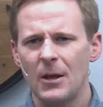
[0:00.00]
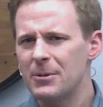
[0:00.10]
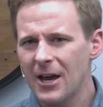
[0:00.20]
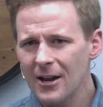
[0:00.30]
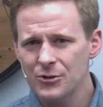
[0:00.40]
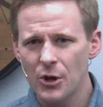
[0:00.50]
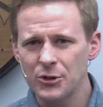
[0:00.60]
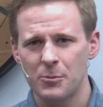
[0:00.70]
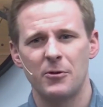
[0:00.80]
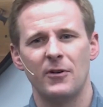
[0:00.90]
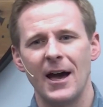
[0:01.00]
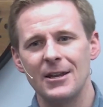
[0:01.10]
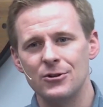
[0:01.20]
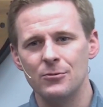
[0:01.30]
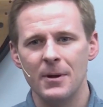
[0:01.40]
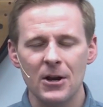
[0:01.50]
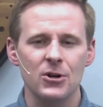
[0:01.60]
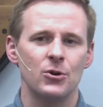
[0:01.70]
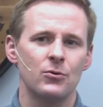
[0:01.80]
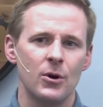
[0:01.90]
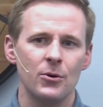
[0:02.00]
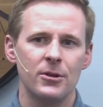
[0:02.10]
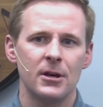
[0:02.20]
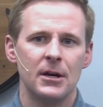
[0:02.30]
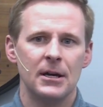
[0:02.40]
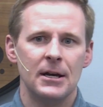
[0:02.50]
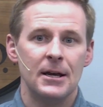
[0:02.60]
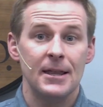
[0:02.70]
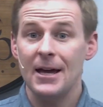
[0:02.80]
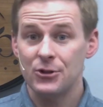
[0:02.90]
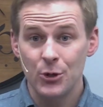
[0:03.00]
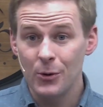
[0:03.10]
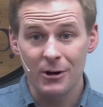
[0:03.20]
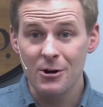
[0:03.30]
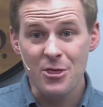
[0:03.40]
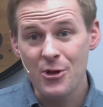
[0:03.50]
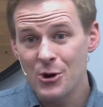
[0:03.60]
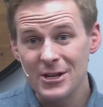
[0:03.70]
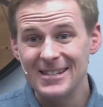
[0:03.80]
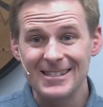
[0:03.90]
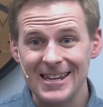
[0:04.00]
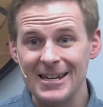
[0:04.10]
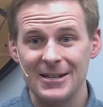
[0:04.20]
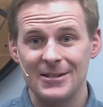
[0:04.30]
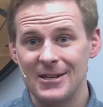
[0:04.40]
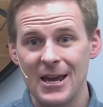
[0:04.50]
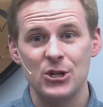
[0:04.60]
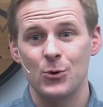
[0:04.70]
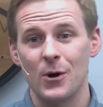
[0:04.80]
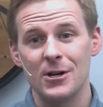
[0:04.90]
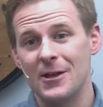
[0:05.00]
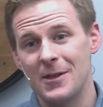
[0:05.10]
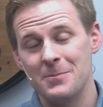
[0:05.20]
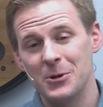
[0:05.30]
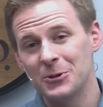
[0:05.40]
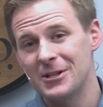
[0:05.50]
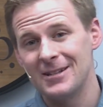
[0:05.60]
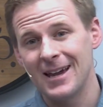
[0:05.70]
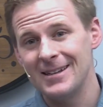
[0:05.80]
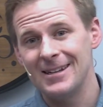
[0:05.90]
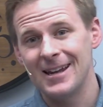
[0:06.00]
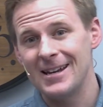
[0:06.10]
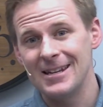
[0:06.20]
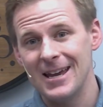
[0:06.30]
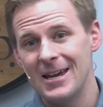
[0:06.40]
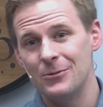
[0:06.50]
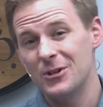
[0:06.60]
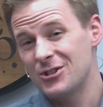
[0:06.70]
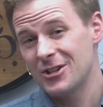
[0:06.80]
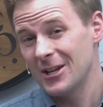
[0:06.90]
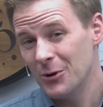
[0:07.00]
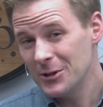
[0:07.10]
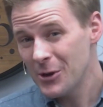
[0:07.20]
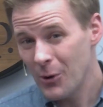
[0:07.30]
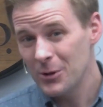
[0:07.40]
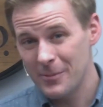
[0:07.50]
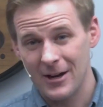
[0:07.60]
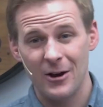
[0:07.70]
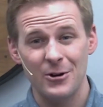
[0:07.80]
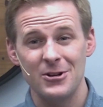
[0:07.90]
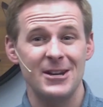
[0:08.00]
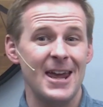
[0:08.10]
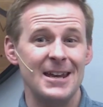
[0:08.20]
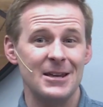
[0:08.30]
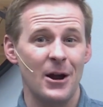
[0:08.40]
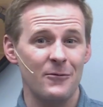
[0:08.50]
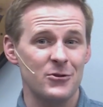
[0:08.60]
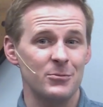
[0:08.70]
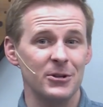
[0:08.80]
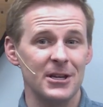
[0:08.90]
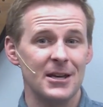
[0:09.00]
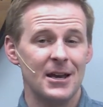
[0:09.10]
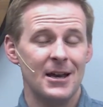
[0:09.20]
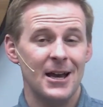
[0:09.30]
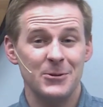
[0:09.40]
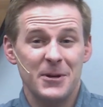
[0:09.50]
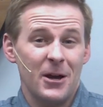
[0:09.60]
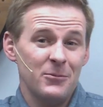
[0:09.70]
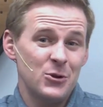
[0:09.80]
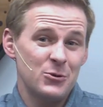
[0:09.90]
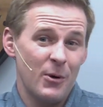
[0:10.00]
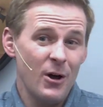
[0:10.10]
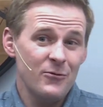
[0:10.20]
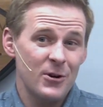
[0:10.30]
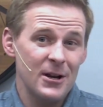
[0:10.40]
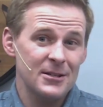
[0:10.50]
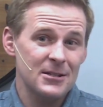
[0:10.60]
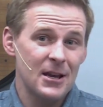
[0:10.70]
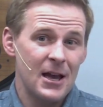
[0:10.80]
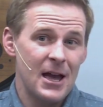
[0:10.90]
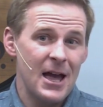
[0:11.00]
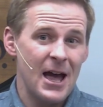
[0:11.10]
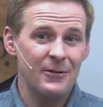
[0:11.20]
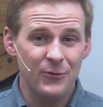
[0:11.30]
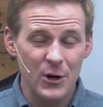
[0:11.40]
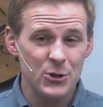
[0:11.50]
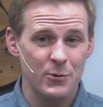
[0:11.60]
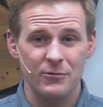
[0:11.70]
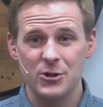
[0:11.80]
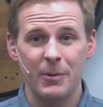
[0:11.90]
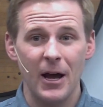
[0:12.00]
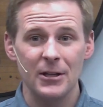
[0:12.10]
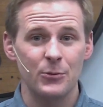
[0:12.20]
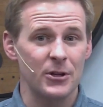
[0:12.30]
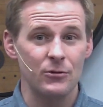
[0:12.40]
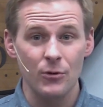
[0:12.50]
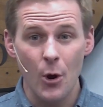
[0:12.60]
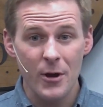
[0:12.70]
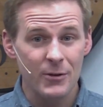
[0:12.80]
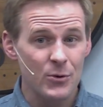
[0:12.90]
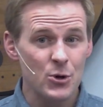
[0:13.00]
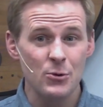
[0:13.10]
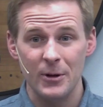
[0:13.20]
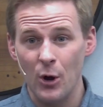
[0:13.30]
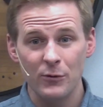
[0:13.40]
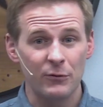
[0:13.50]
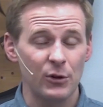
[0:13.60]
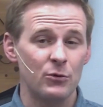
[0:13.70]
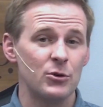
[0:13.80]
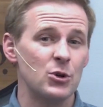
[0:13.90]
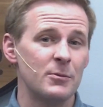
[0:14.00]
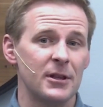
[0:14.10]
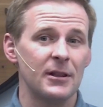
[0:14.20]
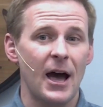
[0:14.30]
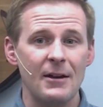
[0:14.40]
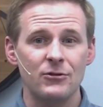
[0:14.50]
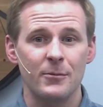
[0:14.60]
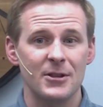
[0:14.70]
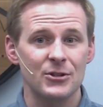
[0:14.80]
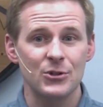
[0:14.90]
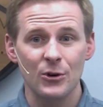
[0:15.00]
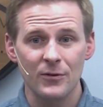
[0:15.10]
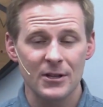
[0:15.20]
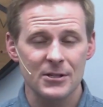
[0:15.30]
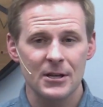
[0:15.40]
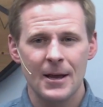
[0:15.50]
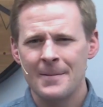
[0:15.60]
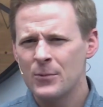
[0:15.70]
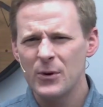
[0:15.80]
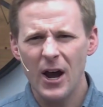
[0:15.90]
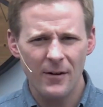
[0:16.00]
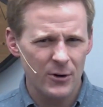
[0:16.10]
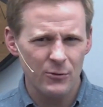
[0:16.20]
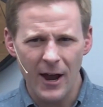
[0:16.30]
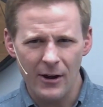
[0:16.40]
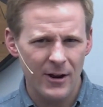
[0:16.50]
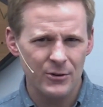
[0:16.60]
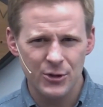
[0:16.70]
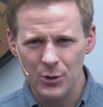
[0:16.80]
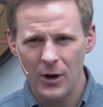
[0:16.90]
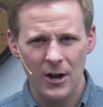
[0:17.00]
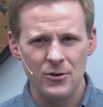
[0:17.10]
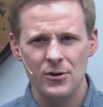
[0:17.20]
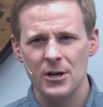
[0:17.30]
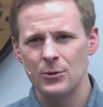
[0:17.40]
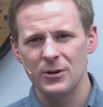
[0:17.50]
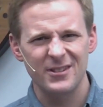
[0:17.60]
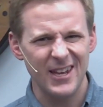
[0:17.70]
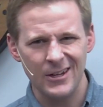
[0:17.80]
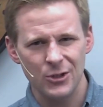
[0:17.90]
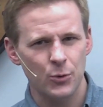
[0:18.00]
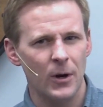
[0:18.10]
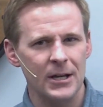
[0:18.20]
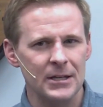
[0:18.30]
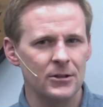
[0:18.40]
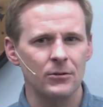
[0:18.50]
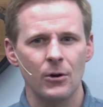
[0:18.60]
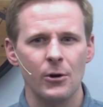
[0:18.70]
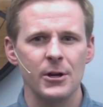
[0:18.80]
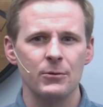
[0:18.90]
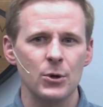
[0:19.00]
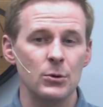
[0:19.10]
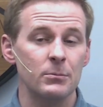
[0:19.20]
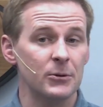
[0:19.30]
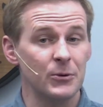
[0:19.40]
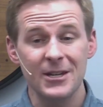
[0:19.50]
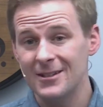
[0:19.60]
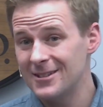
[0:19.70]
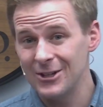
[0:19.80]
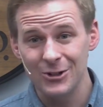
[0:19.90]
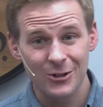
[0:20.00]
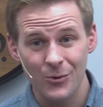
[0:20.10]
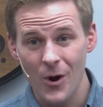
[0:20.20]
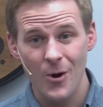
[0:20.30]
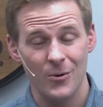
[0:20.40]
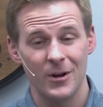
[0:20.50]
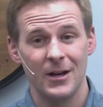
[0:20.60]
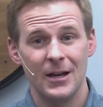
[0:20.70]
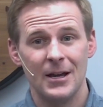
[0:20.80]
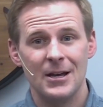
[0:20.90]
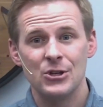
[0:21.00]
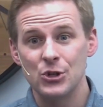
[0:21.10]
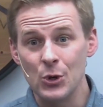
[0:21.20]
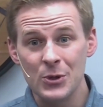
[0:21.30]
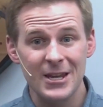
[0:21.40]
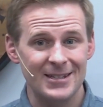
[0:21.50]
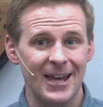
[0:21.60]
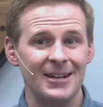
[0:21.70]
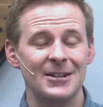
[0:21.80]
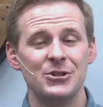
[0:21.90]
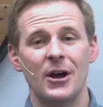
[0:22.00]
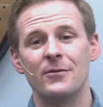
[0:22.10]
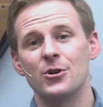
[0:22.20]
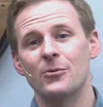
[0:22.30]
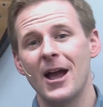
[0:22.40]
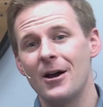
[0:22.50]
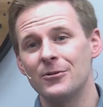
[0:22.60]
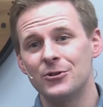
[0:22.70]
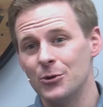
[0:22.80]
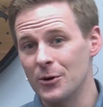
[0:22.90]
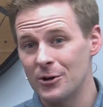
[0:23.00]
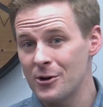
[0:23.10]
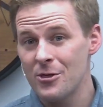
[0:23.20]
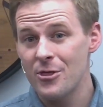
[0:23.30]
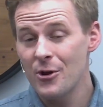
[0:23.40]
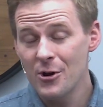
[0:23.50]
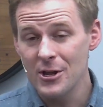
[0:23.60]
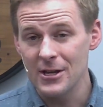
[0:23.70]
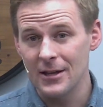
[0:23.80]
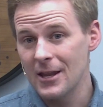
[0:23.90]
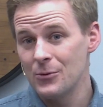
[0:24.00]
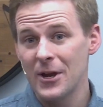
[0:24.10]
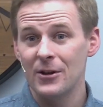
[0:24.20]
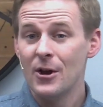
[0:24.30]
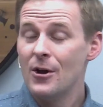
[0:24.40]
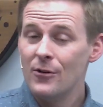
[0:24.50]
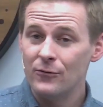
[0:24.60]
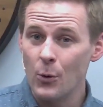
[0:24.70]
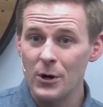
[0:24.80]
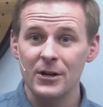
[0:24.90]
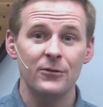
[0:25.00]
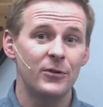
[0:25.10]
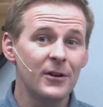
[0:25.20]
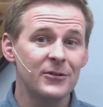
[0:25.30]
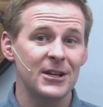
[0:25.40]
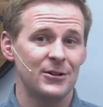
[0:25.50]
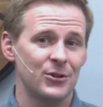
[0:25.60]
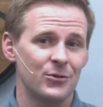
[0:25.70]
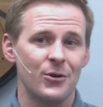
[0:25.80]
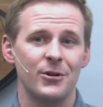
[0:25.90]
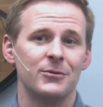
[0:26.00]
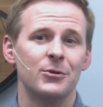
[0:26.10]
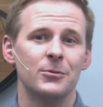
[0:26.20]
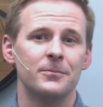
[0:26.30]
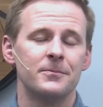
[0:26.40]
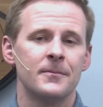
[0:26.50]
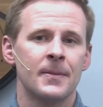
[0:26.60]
But God has also provided numerical growth. That 230-seat sanctuary that they built in 1998, which can only hold about 180 comfortably, has become too small for us. At first, we responded with a growing room, an overflow room with a live stream of the service. We hovered right around 200 with 10 to 20 in the growing room, but we continued to grow. Soon, the attendance hovered around 230, and then we had 40 to 50 in the growing room.